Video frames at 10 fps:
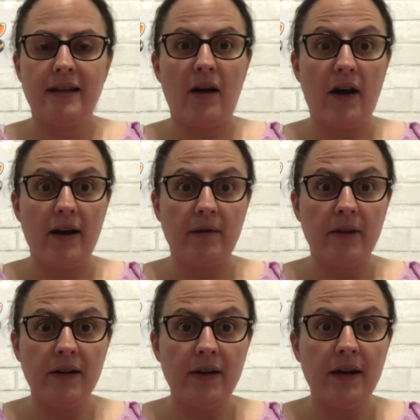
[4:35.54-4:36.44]

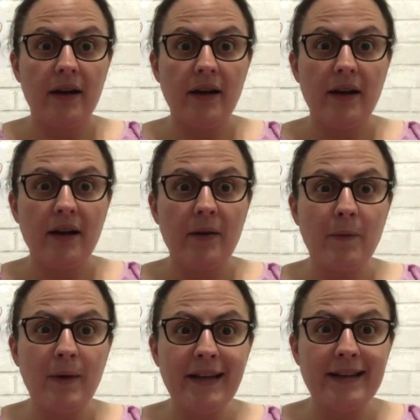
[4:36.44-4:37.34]
our
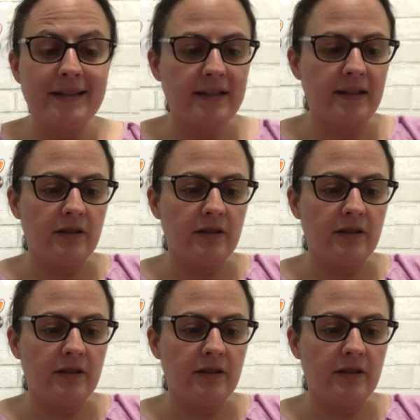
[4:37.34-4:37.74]
wings.